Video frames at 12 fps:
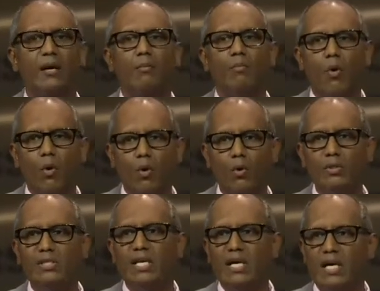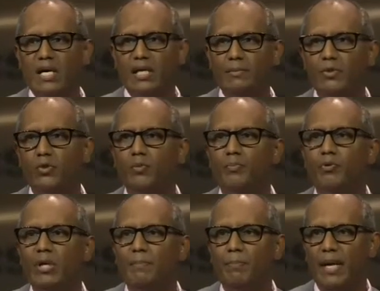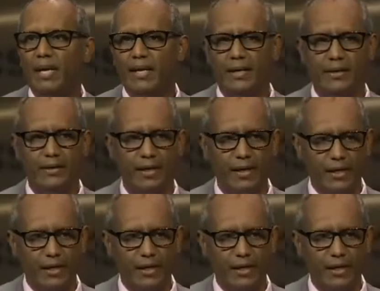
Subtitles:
more time to prepare.